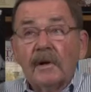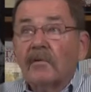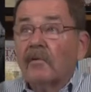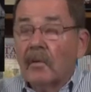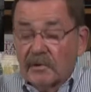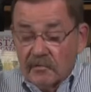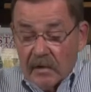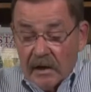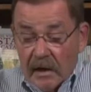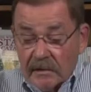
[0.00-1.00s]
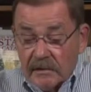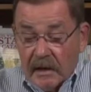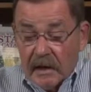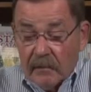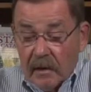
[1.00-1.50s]
here. We're almost running out of
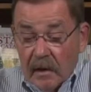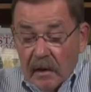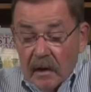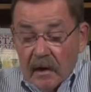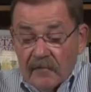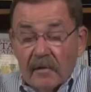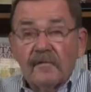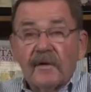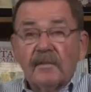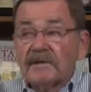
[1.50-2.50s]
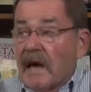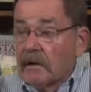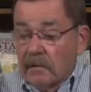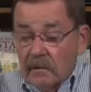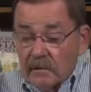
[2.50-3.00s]
time. Very famous
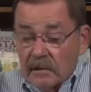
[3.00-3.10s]
actor,